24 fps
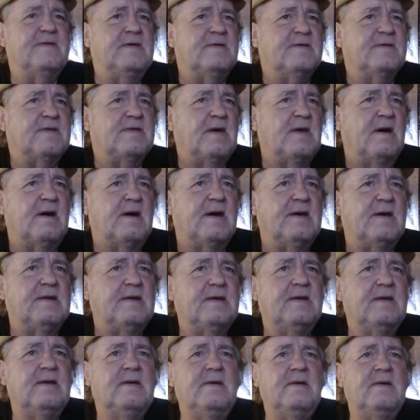thought
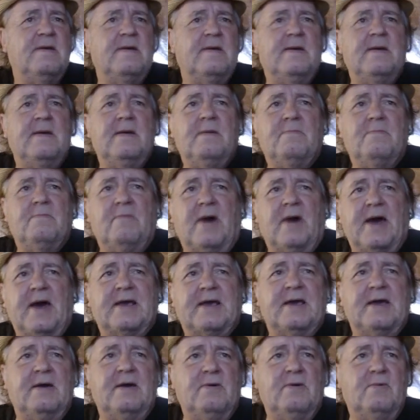
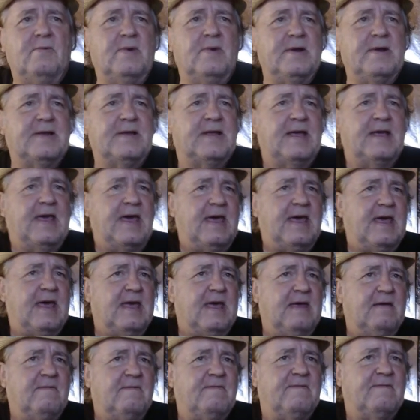Micah would
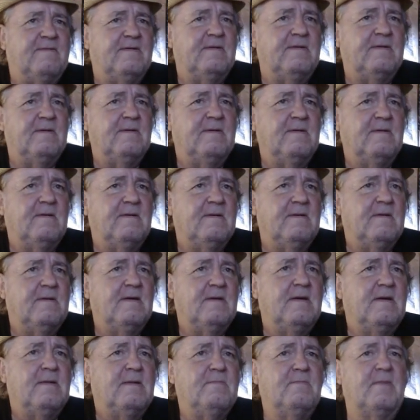cave.
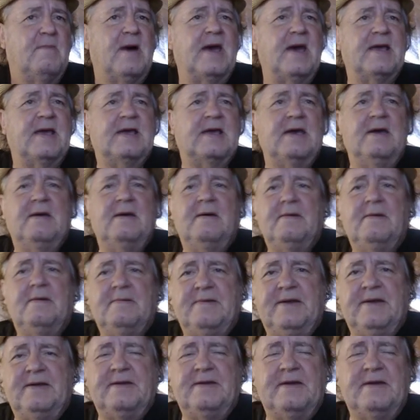Micah
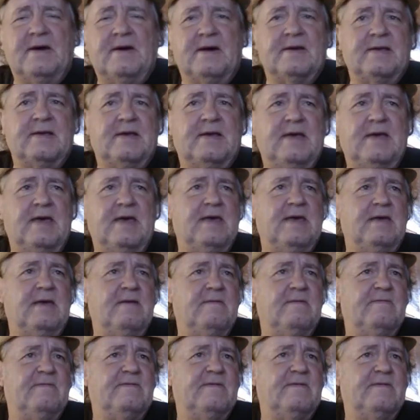did not cave.